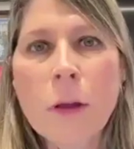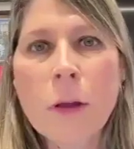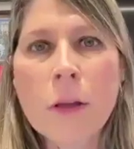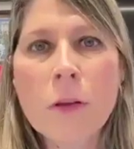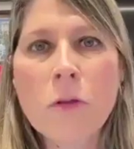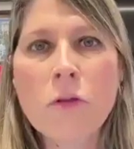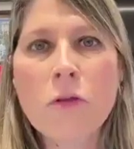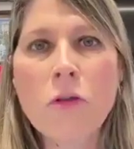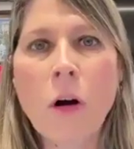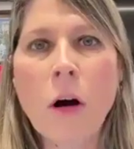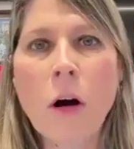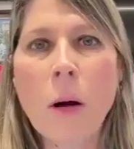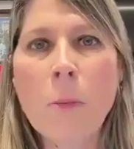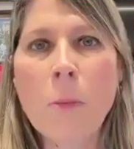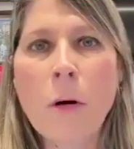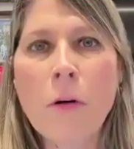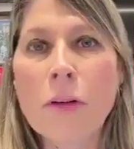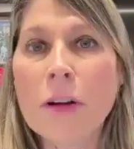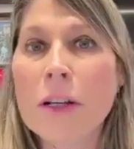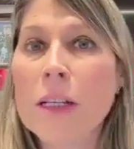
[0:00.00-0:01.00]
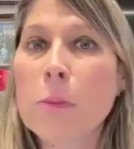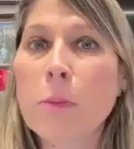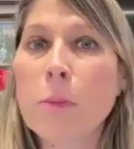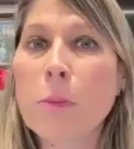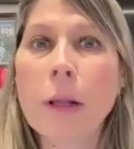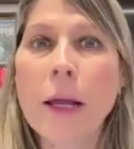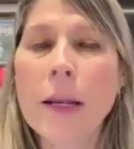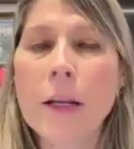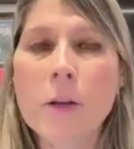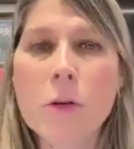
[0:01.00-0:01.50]
its job of
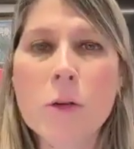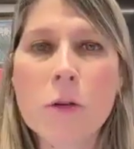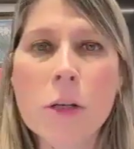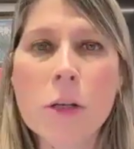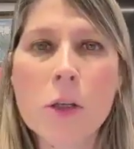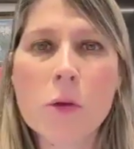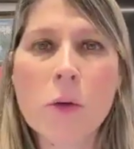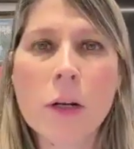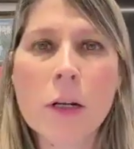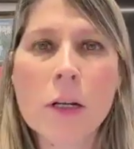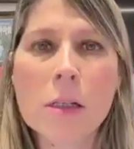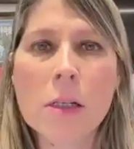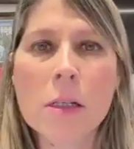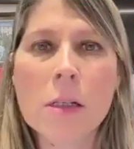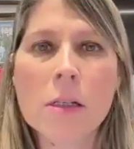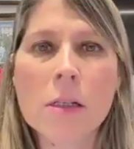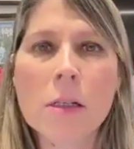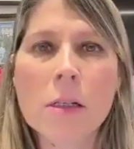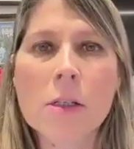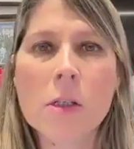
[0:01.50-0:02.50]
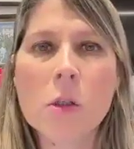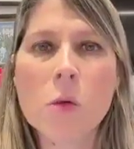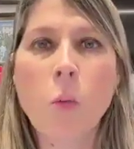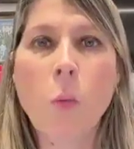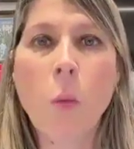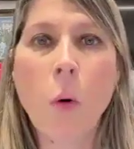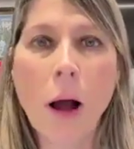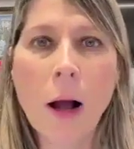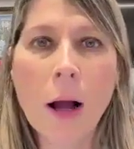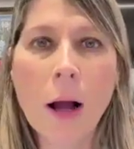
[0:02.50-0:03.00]
explaining to the Israeli citizens
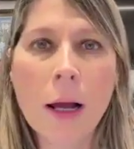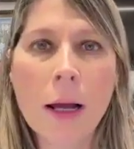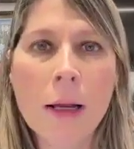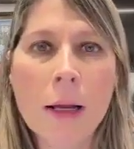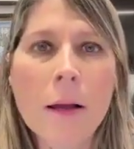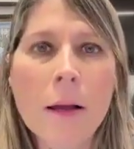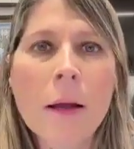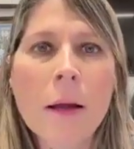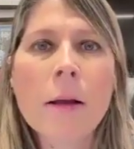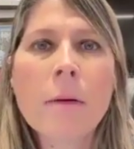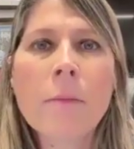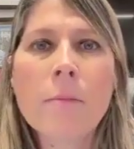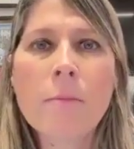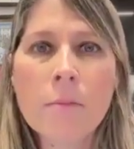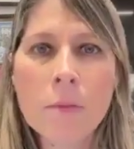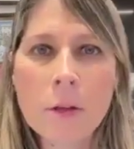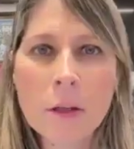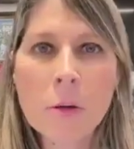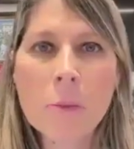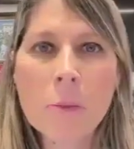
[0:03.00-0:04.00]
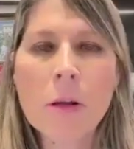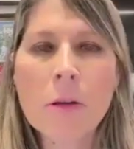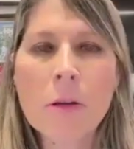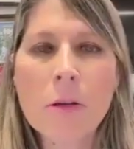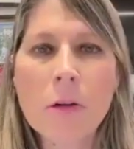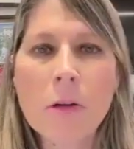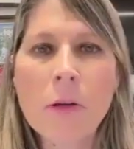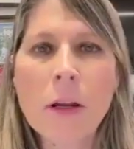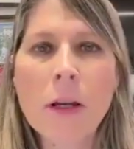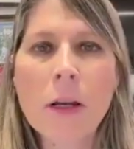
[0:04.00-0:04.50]
why the
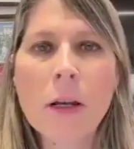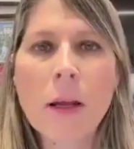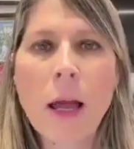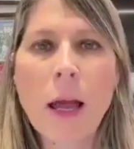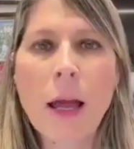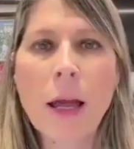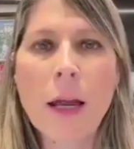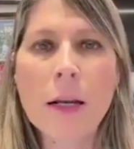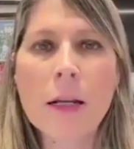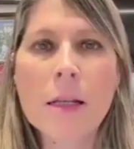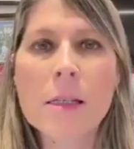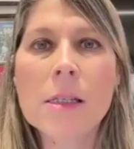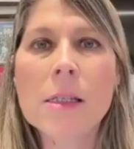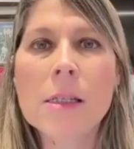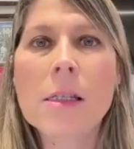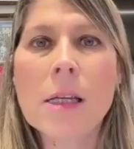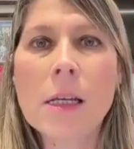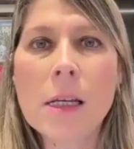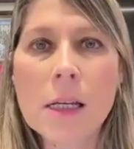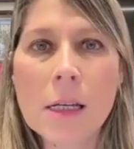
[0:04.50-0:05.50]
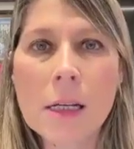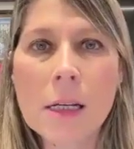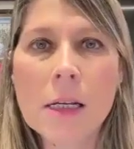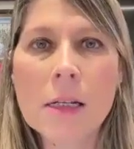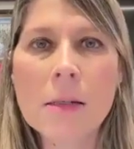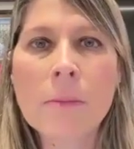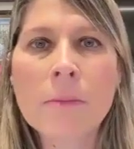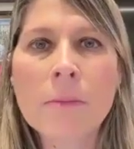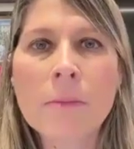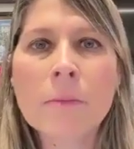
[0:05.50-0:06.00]
humanitarian aid is
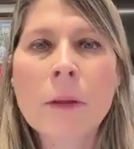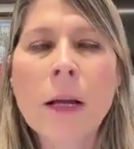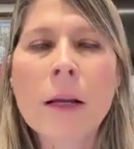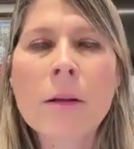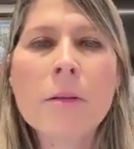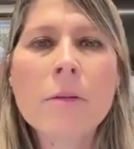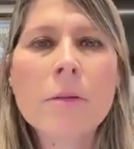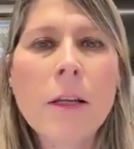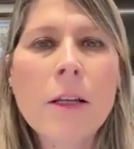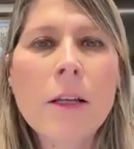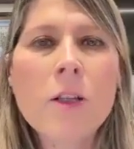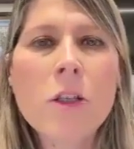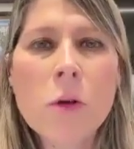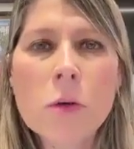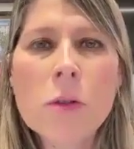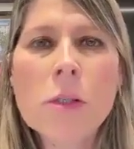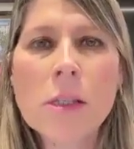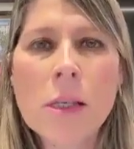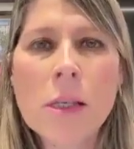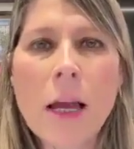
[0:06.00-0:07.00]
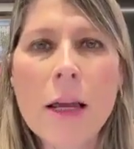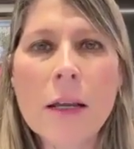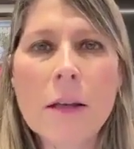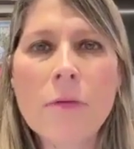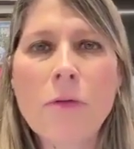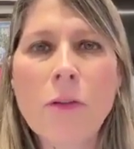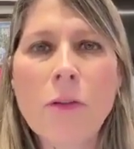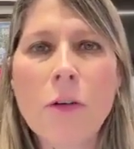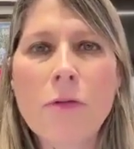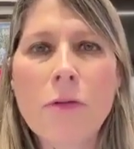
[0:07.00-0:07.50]
needed. They do say
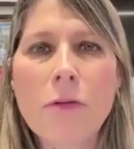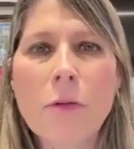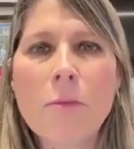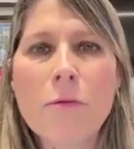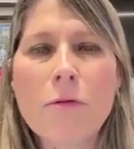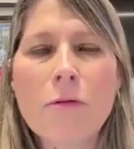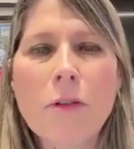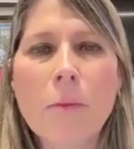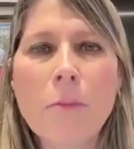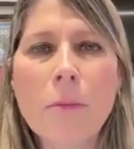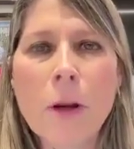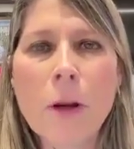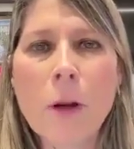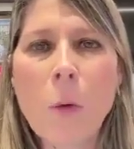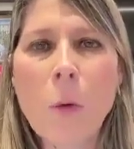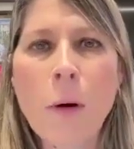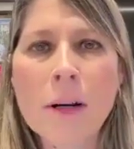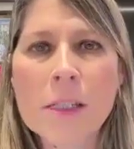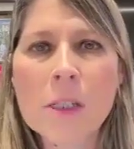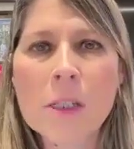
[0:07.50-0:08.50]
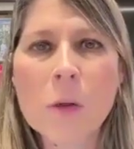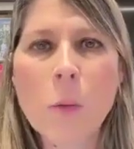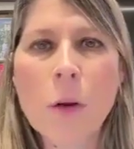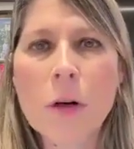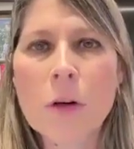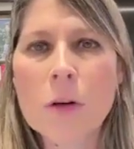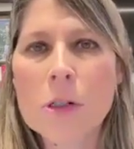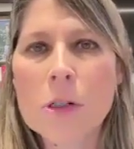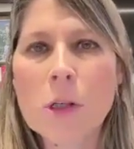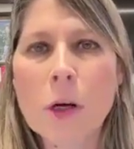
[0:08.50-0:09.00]
it from once a
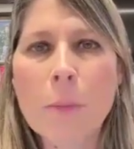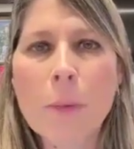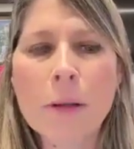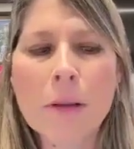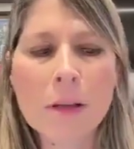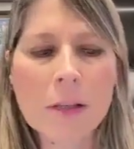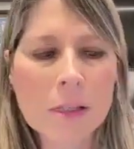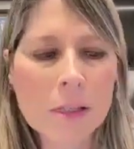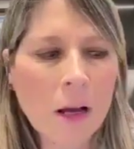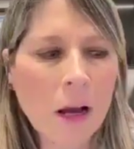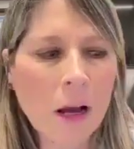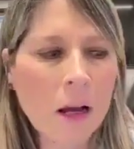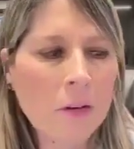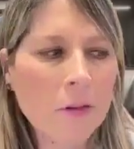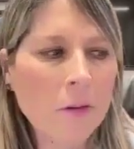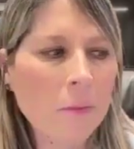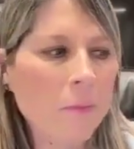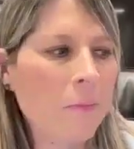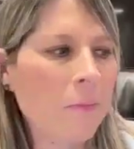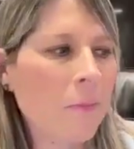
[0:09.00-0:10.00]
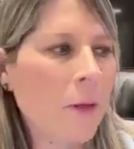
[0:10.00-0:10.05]
week or so, but it's not